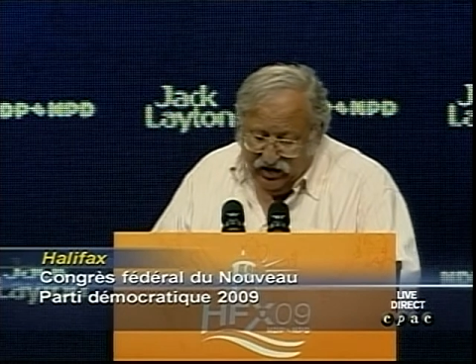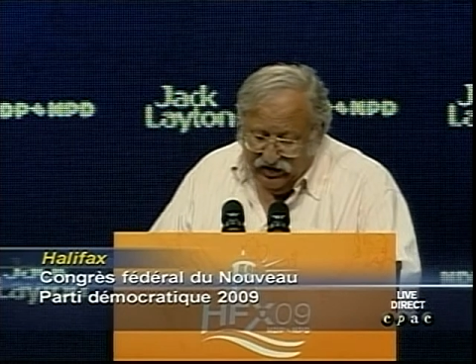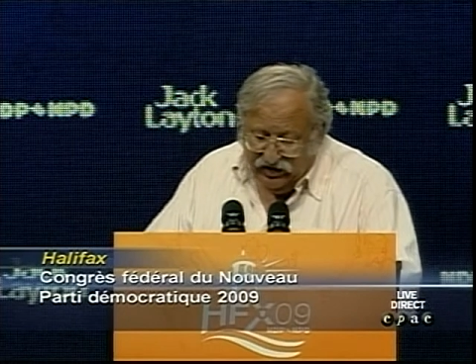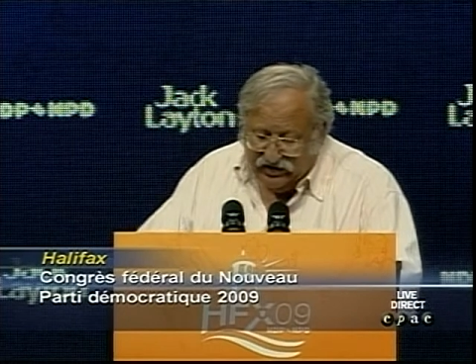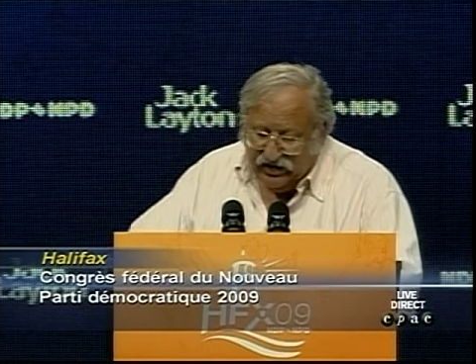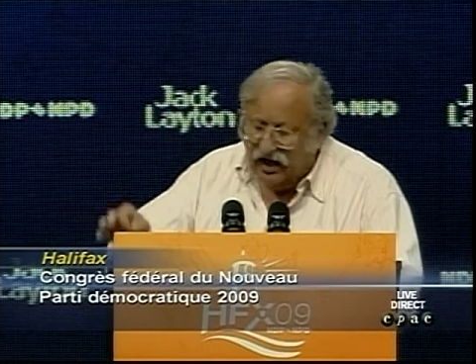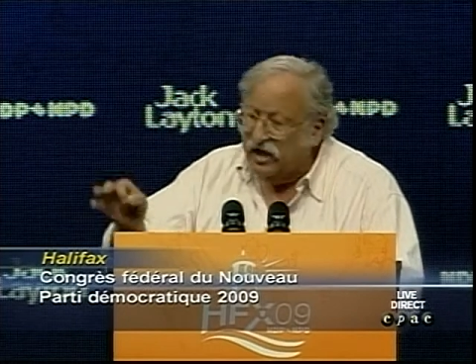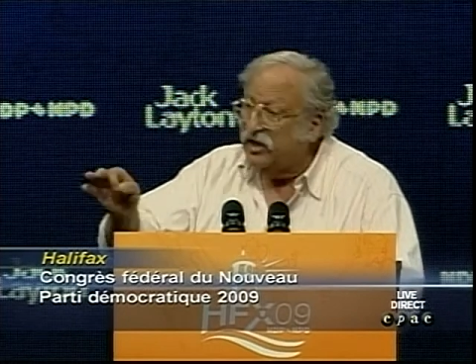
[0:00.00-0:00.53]

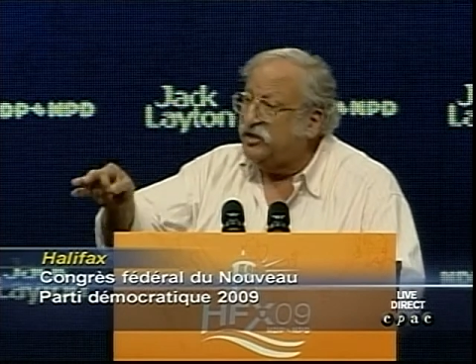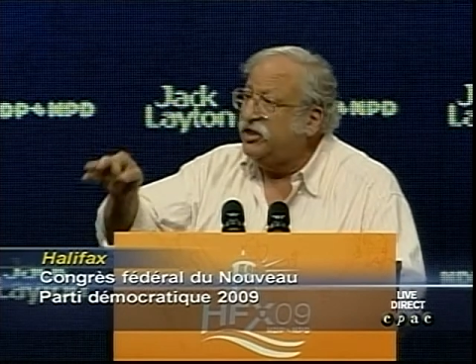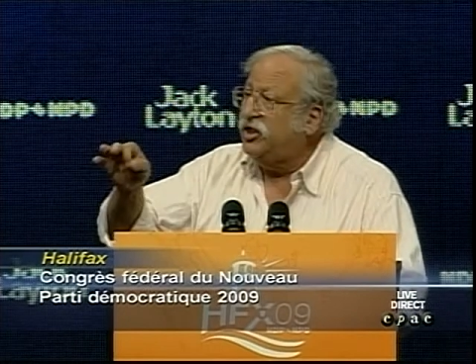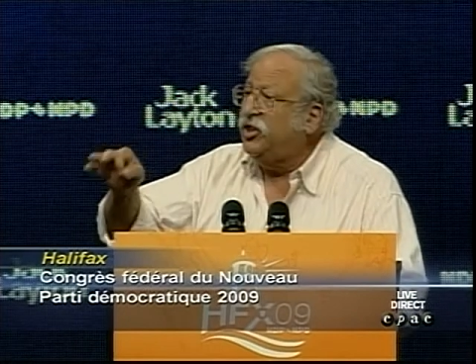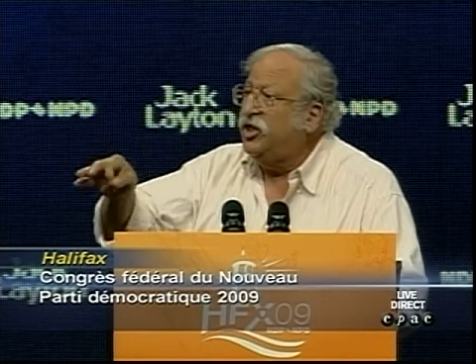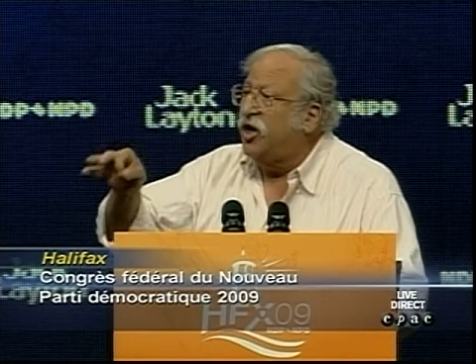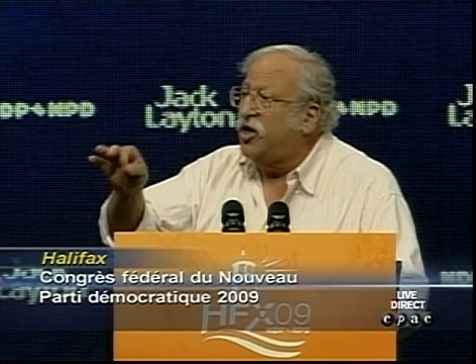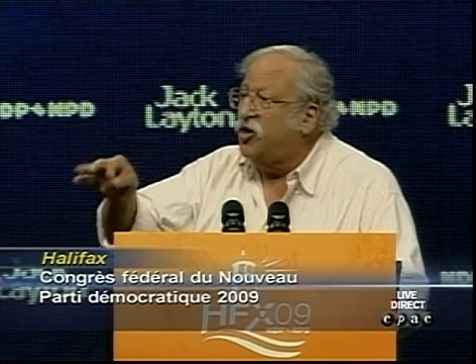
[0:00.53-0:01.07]
the
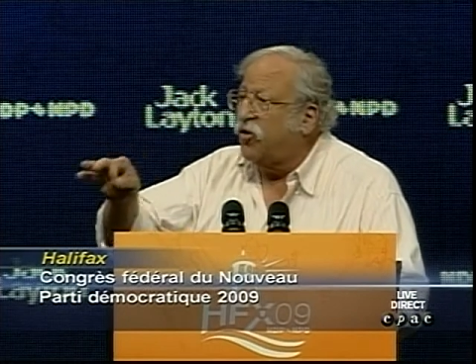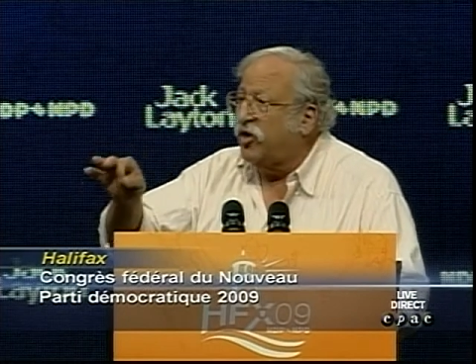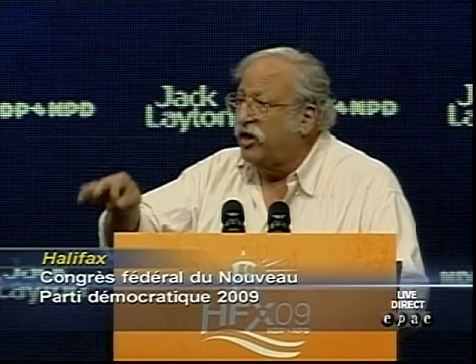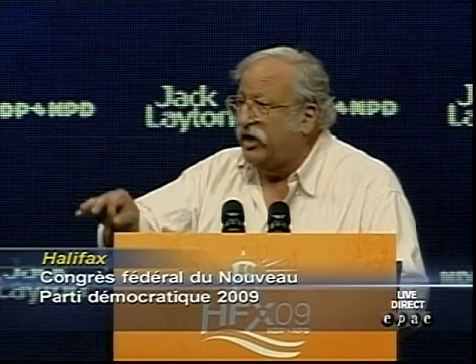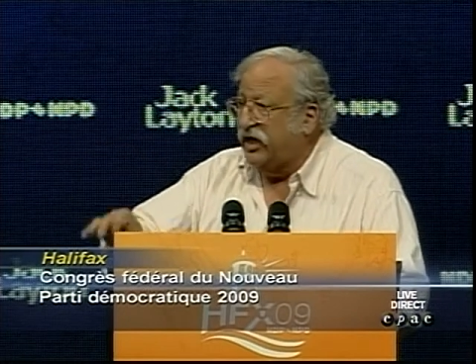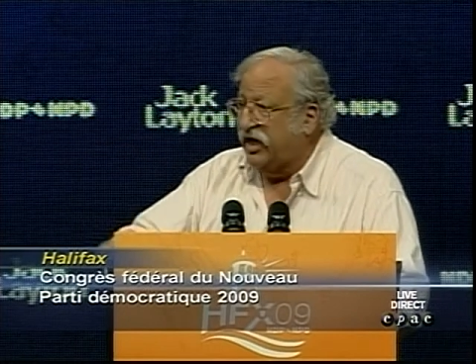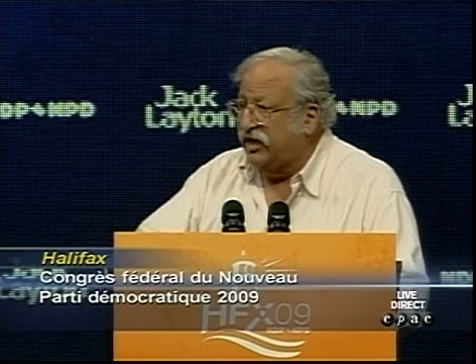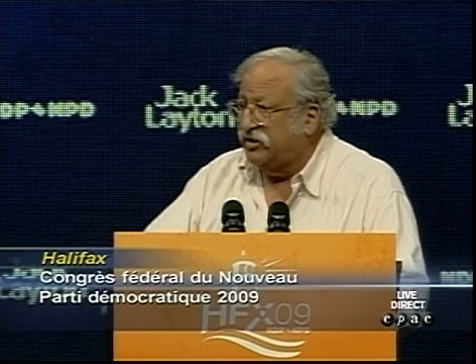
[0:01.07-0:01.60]
talented young
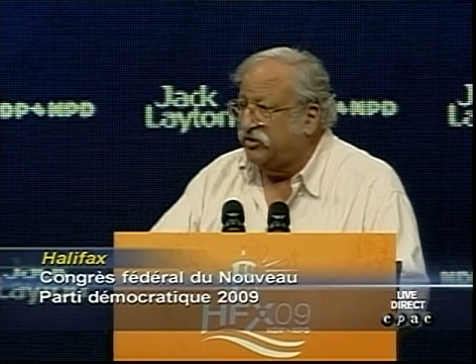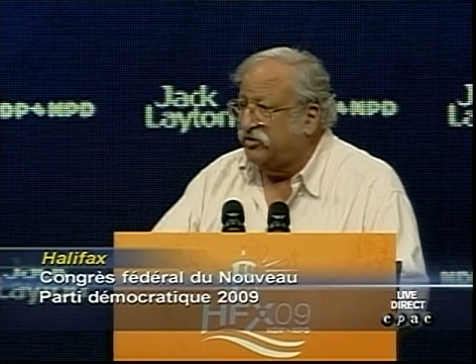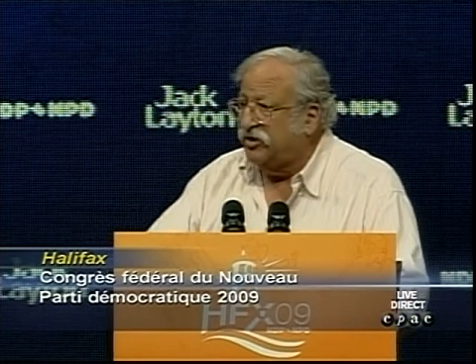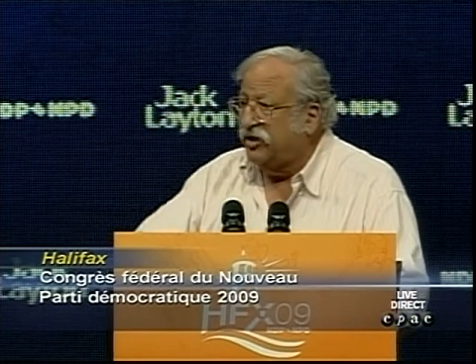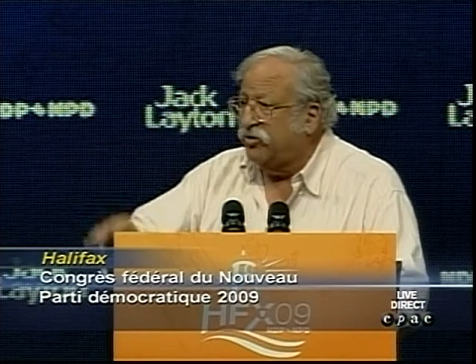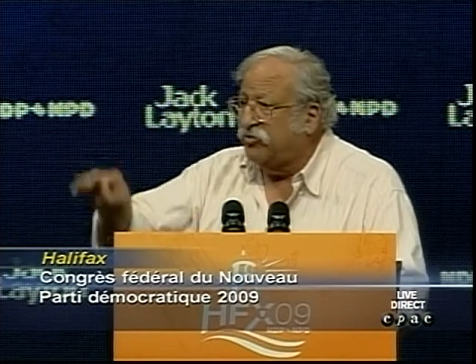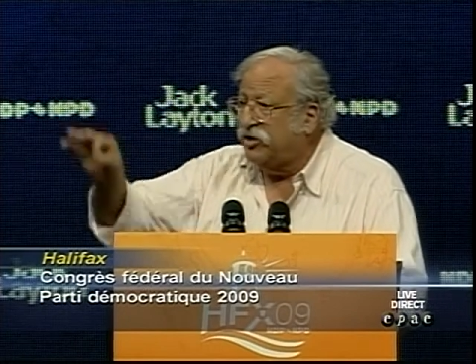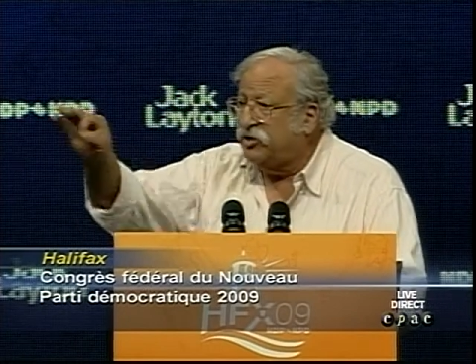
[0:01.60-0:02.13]

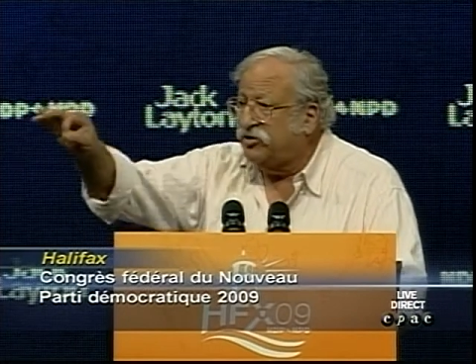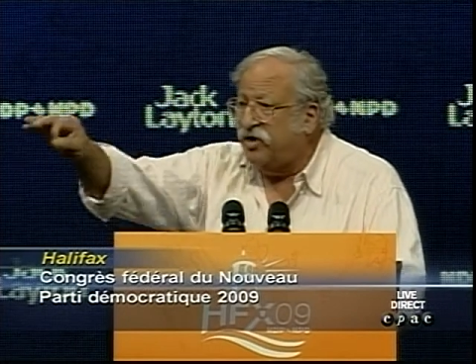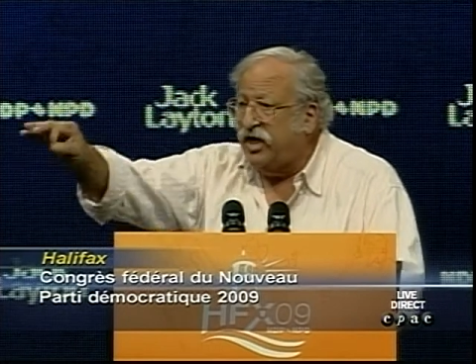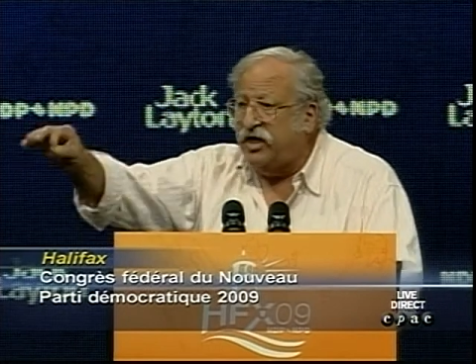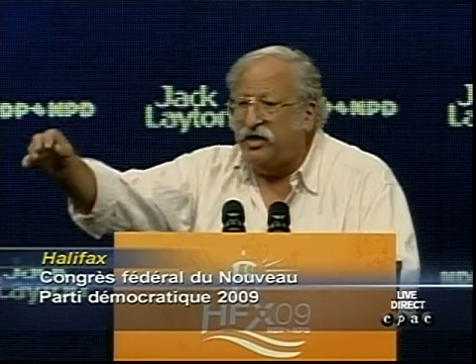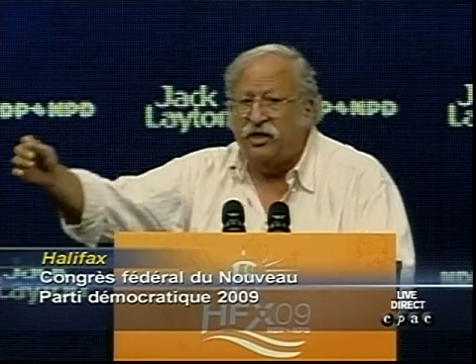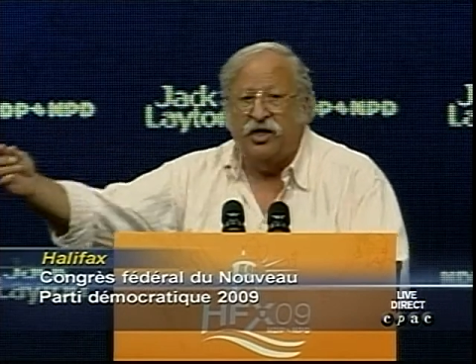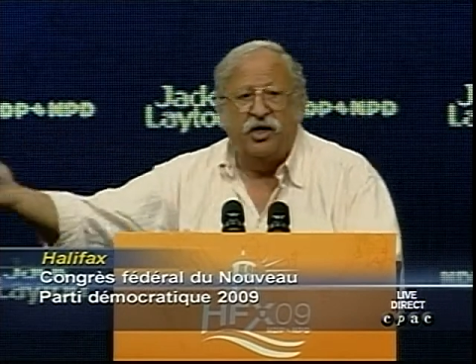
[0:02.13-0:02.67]
organizers that were
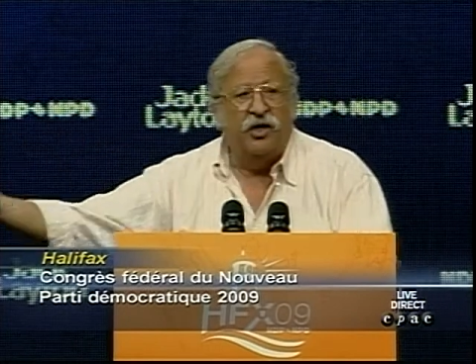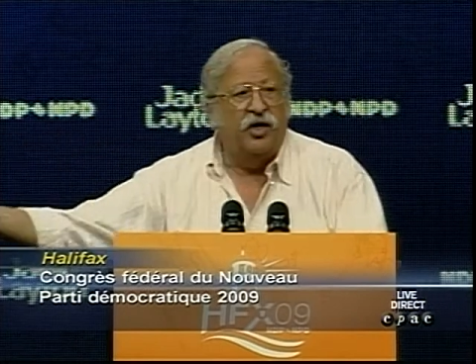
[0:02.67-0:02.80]
trained